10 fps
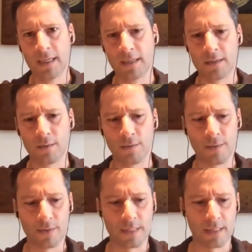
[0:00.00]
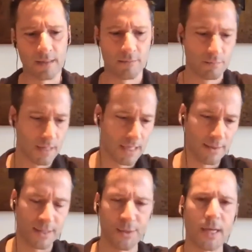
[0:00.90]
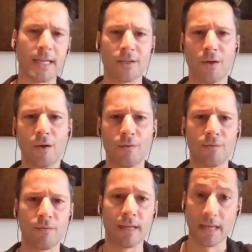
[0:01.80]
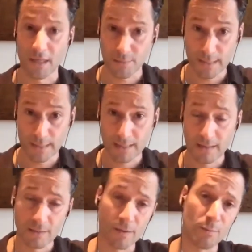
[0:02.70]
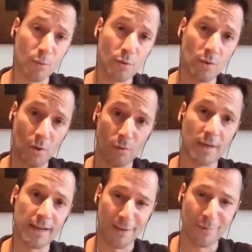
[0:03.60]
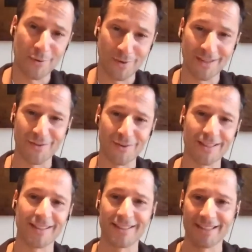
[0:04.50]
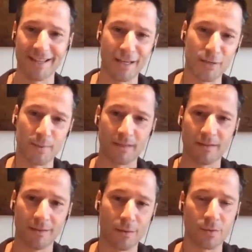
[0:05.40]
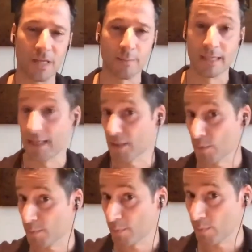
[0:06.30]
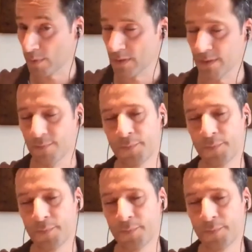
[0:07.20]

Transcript: So there is a clear trend of engagement. So the more local and hyperlocal the content is, the engagement goes up, and that is what people want.